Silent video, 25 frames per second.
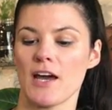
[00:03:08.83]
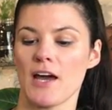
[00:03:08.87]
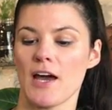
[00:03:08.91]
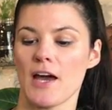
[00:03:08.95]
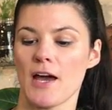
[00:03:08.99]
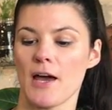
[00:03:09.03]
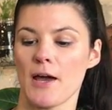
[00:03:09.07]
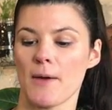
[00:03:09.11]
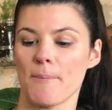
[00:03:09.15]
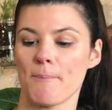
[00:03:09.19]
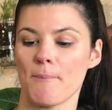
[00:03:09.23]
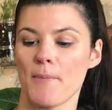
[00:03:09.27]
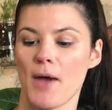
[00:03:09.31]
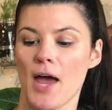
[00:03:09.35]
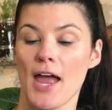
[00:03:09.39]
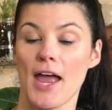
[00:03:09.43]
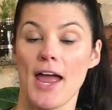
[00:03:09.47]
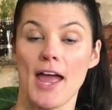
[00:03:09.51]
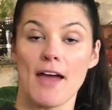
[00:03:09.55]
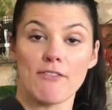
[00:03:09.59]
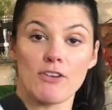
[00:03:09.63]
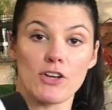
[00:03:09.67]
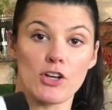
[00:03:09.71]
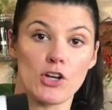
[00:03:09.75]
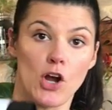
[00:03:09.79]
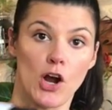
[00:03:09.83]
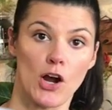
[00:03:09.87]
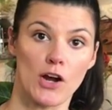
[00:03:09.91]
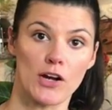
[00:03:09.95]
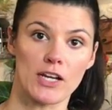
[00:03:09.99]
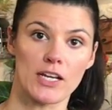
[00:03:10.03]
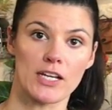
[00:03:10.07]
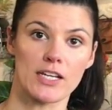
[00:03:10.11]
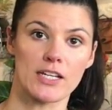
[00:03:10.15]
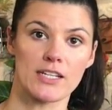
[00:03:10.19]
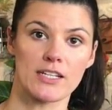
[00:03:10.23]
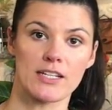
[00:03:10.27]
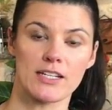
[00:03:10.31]
I have a
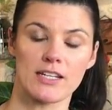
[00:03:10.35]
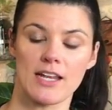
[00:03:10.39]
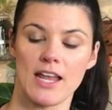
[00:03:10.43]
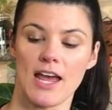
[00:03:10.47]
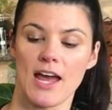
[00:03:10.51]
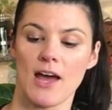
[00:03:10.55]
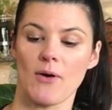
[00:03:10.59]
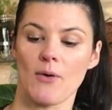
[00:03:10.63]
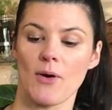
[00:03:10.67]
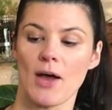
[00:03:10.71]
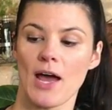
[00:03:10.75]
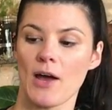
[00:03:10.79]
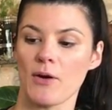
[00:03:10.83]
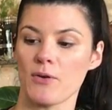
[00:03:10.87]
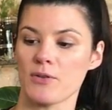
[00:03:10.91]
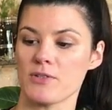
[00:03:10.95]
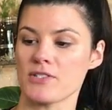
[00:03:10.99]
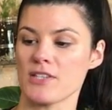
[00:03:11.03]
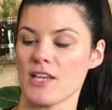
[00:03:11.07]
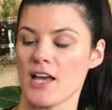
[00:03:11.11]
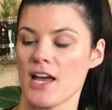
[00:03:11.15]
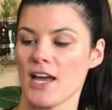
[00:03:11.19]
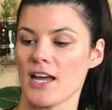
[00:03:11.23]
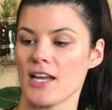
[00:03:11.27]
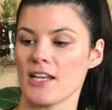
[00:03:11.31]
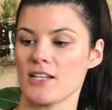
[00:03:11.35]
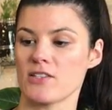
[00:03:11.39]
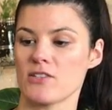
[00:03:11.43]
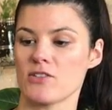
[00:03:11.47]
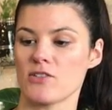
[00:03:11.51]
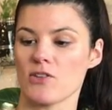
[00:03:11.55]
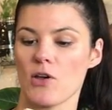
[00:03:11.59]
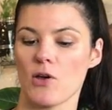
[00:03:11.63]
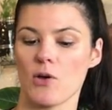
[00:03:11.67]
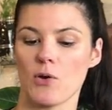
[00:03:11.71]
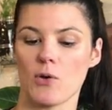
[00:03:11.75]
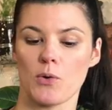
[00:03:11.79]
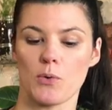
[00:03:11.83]
garden now outside,
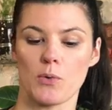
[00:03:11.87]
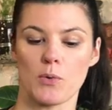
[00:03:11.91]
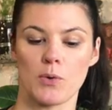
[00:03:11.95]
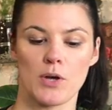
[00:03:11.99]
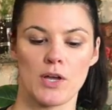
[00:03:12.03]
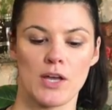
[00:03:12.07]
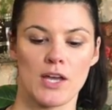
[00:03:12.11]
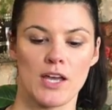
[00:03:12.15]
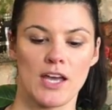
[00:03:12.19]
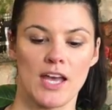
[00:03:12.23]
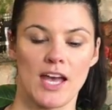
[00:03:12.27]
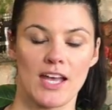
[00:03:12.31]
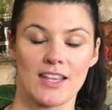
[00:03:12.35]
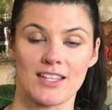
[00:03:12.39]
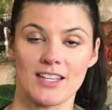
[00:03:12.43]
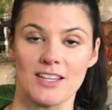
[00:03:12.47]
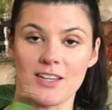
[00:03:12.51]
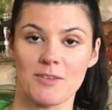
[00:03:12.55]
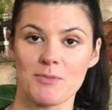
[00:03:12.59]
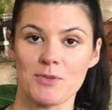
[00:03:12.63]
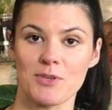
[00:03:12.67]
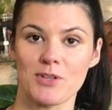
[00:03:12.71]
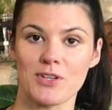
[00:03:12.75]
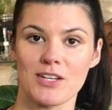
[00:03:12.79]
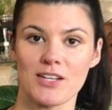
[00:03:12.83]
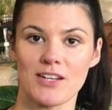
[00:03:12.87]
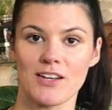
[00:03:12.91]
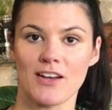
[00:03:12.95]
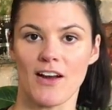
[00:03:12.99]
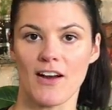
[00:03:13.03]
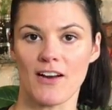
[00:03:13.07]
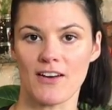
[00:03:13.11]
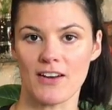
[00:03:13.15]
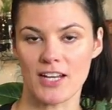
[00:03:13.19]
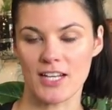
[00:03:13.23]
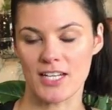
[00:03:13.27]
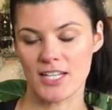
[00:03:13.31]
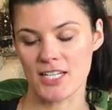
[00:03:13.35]
so at the community
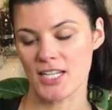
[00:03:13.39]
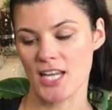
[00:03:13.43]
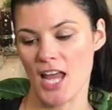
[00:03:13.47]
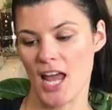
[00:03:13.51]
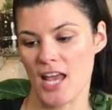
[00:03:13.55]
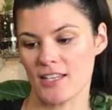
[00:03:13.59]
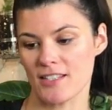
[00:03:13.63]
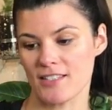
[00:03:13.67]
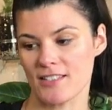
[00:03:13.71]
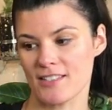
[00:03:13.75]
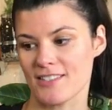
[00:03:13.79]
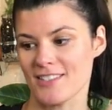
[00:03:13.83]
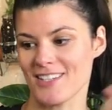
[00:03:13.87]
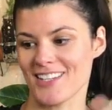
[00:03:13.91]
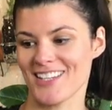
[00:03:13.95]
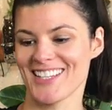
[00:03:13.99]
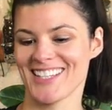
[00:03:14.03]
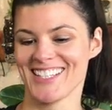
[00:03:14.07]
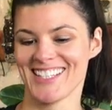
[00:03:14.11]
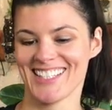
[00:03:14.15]
garden, yes.